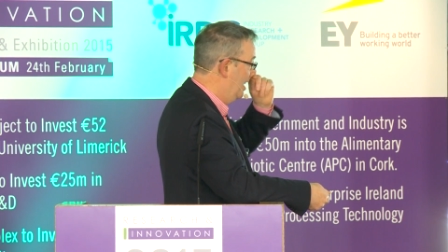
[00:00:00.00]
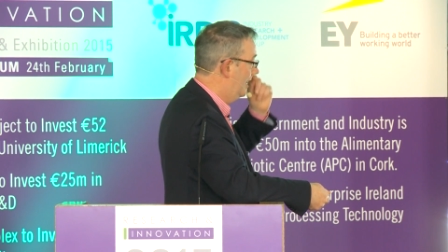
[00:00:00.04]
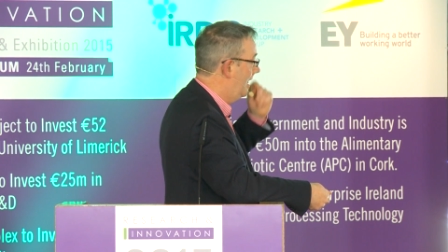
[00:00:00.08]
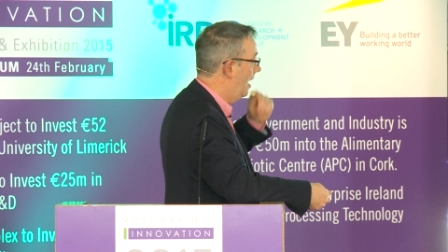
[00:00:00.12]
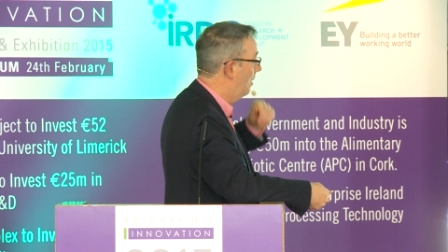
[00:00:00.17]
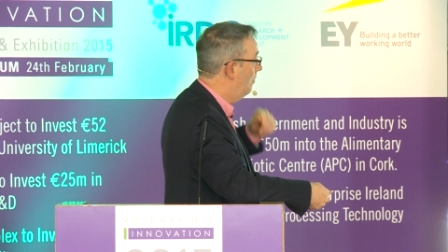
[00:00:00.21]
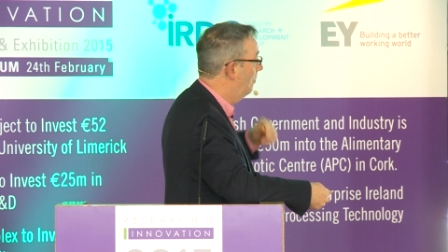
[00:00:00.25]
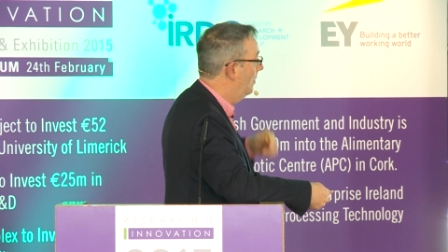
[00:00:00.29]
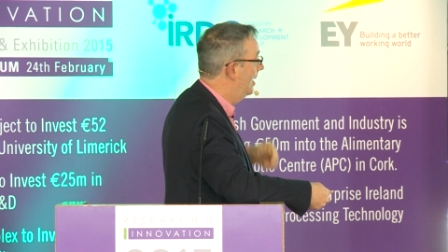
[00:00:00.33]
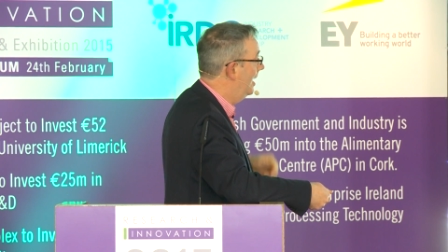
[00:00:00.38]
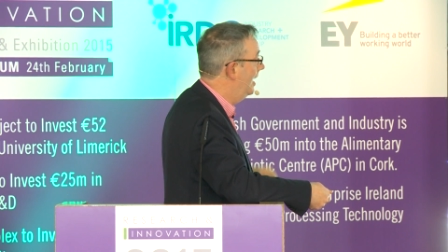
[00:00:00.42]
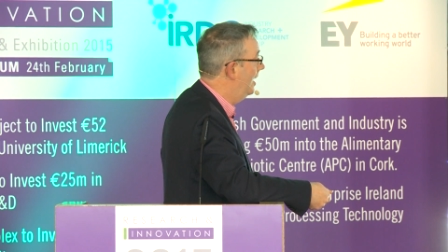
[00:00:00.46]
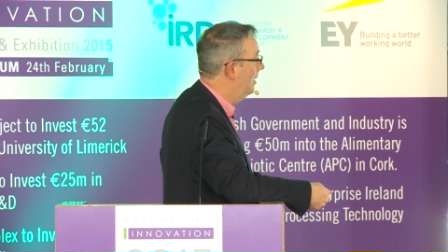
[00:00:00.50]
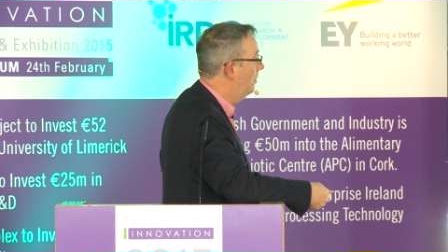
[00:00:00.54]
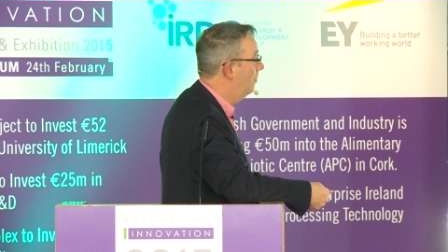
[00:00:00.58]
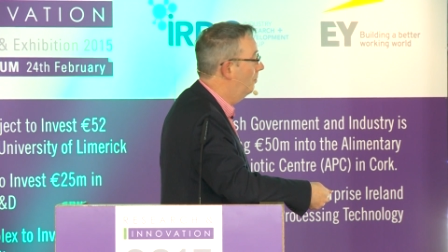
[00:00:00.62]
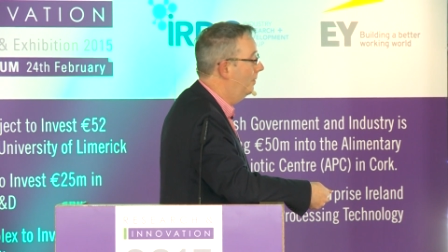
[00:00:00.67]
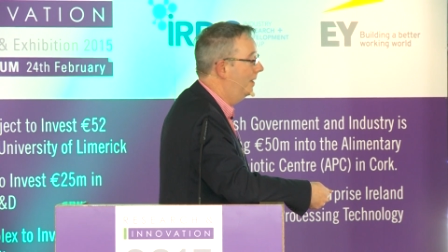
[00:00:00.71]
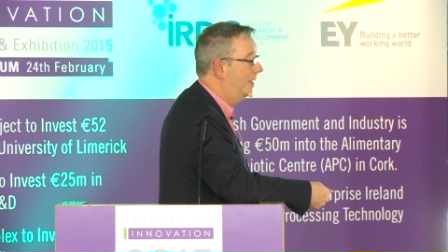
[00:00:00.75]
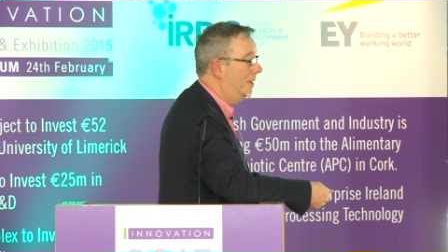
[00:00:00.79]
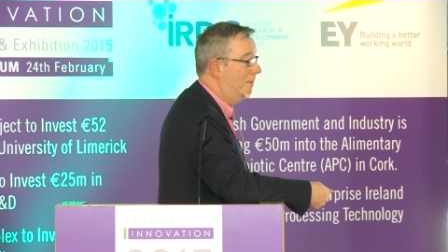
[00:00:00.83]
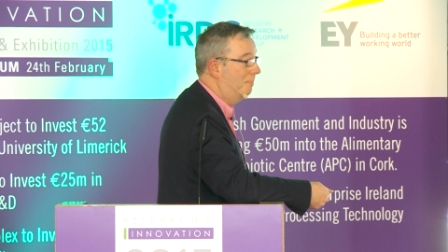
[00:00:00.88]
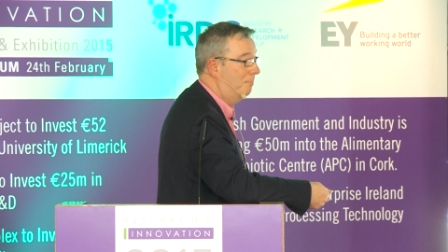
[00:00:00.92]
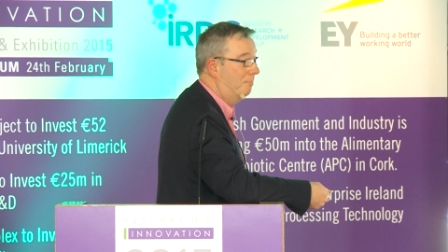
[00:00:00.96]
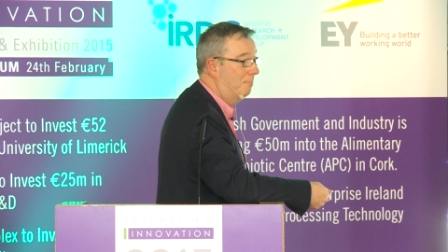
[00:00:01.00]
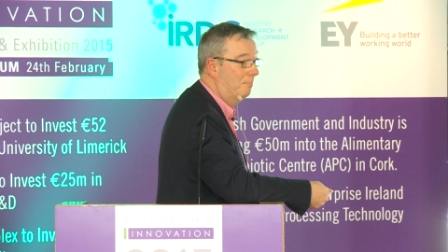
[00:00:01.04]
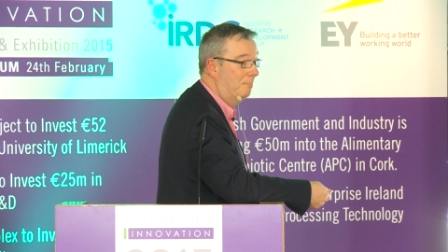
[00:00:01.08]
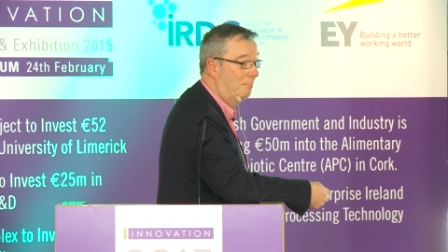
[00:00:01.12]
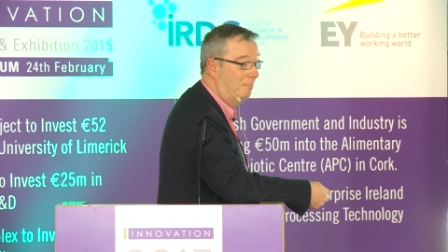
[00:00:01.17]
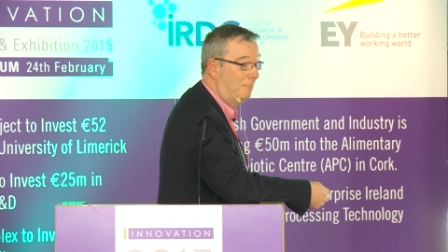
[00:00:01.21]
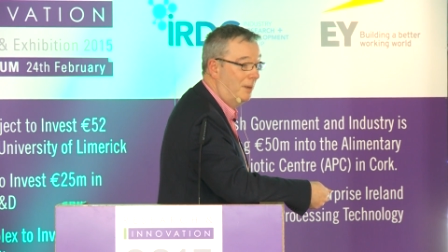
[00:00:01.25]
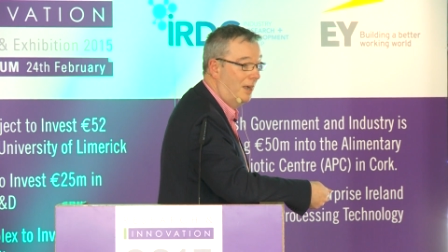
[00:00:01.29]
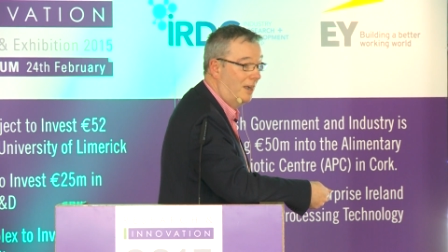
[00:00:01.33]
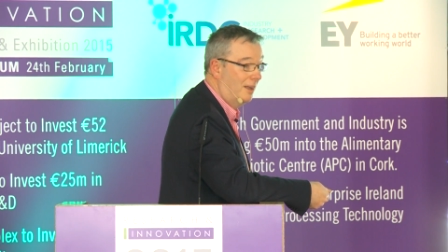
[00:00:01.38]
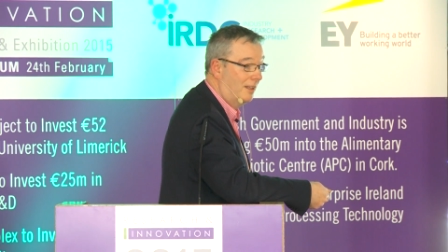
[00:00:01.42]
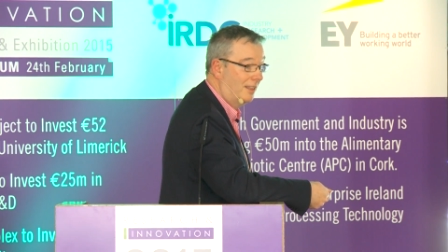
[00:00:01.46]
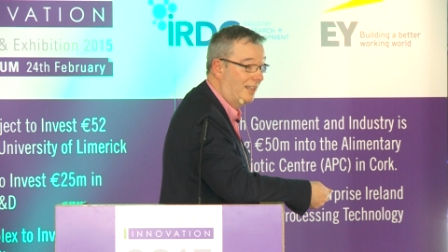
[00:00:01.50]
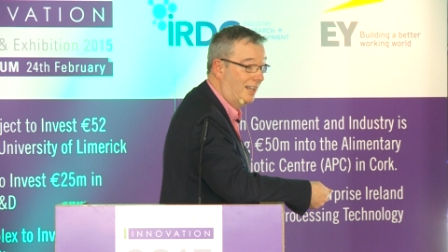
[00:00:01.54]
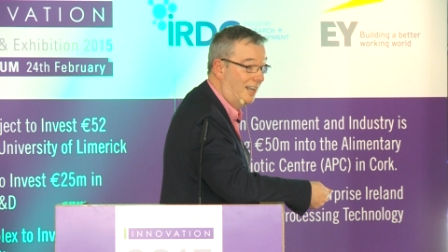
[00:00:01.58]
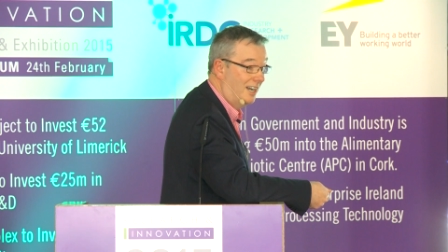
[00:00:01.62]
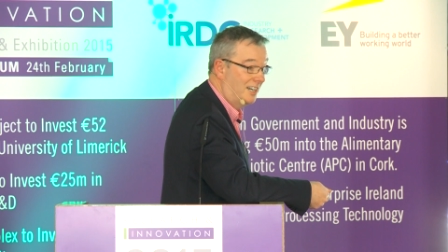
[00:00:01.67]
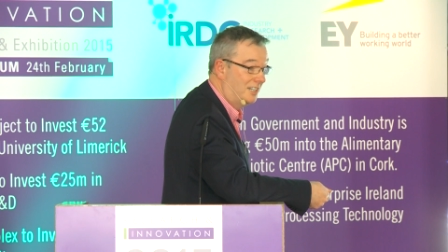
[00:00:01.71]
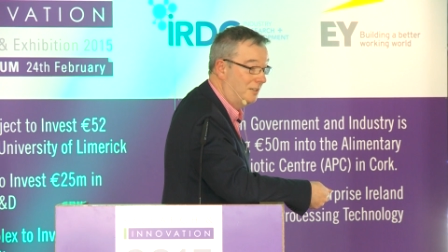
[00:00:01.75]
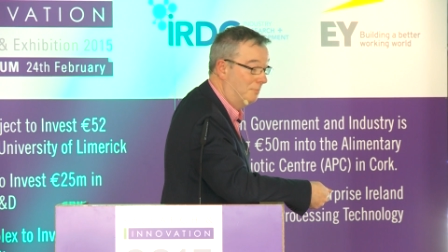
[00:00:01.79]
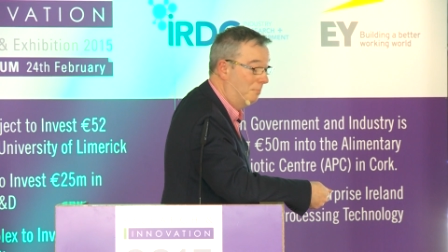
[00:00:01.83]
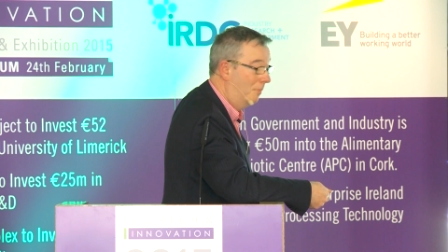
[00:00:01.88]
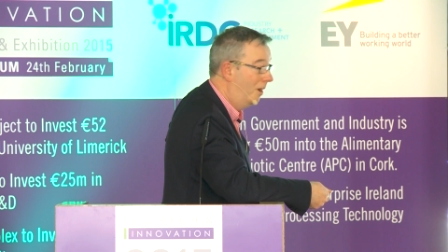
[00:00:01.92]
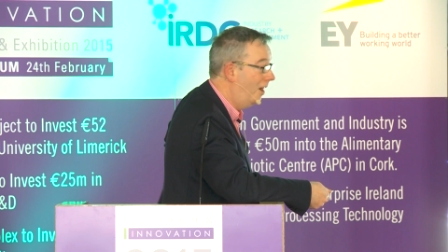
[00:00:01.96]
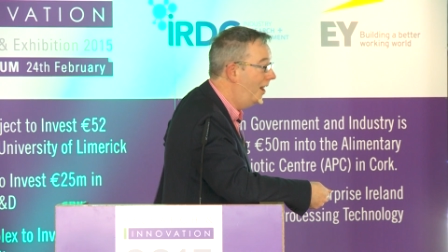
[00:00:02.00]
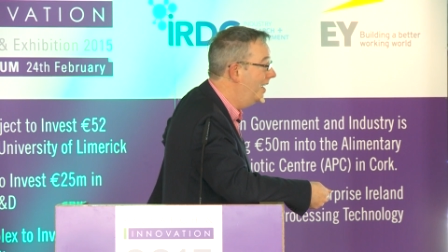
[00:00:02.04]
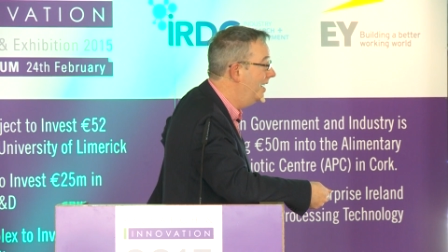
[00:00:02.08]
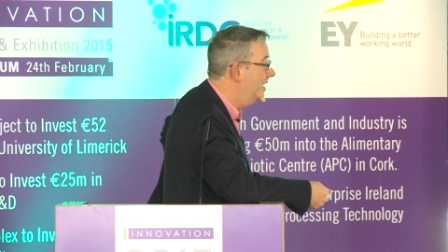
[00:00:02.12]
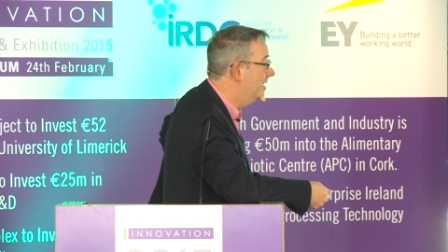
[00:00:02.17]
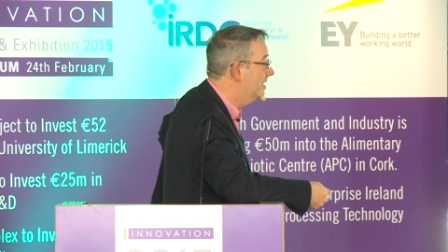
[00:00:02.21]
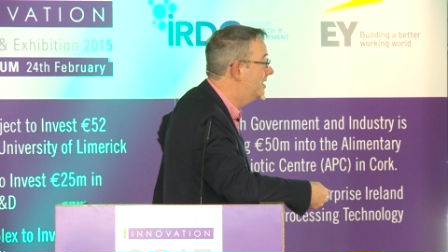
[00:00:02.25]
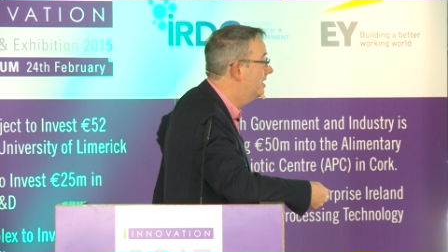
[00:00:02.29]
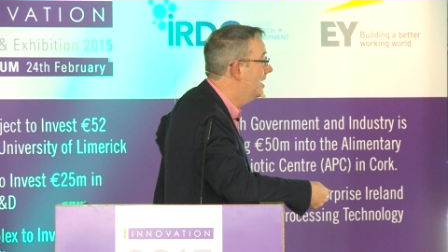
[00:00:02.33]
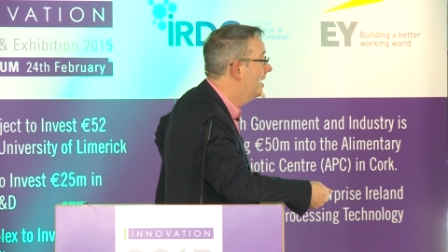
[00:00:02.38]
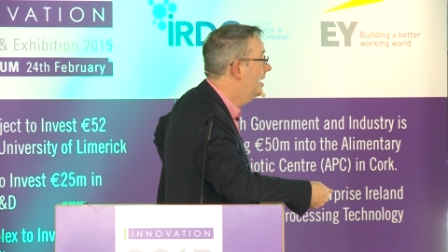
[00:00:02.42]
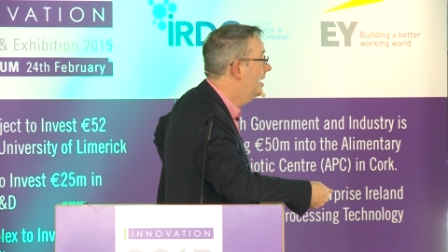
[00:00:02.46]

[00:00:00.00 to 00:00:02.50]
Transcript: that we bear that in mind,